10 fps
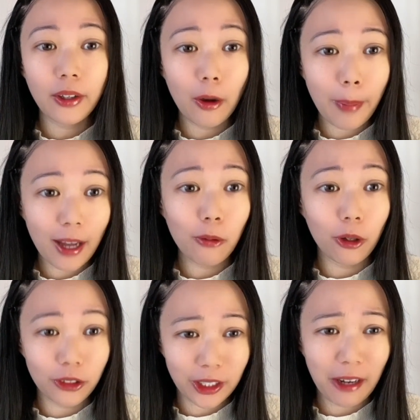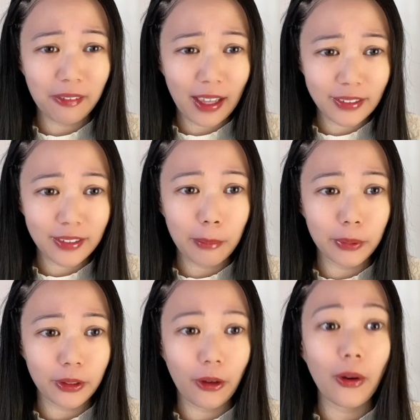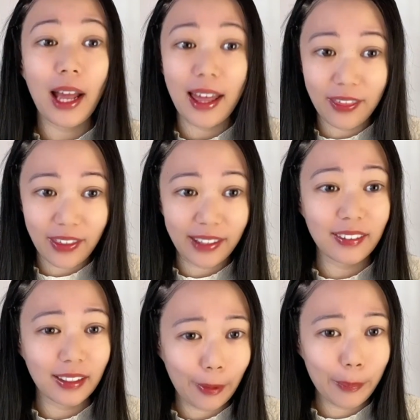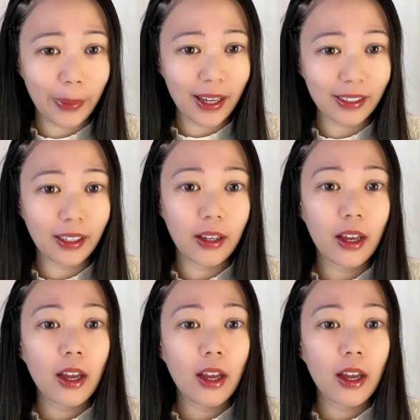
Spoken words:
Go back, watch our last episode, then come back.